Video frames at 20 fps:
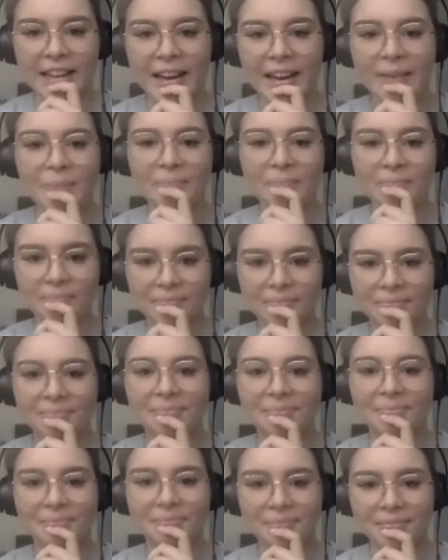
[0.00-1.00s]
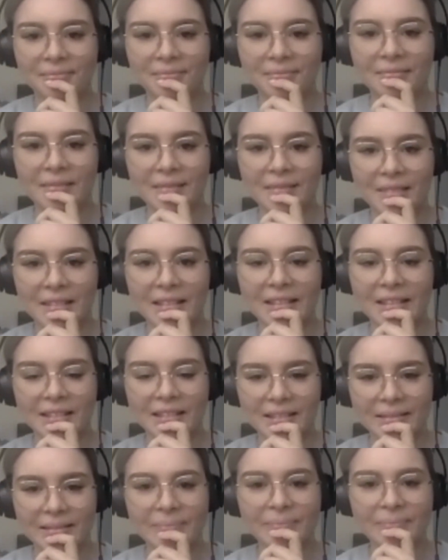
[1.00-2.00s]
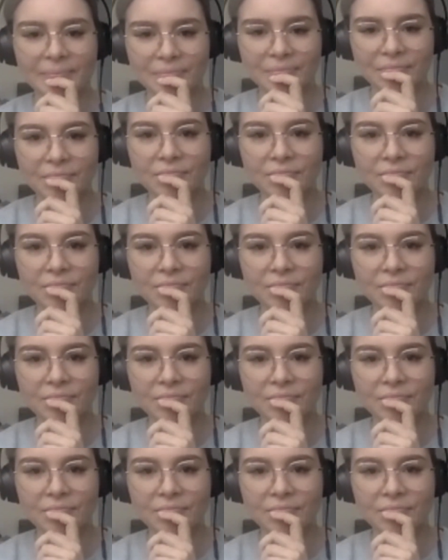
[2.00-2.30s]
I know, right? So like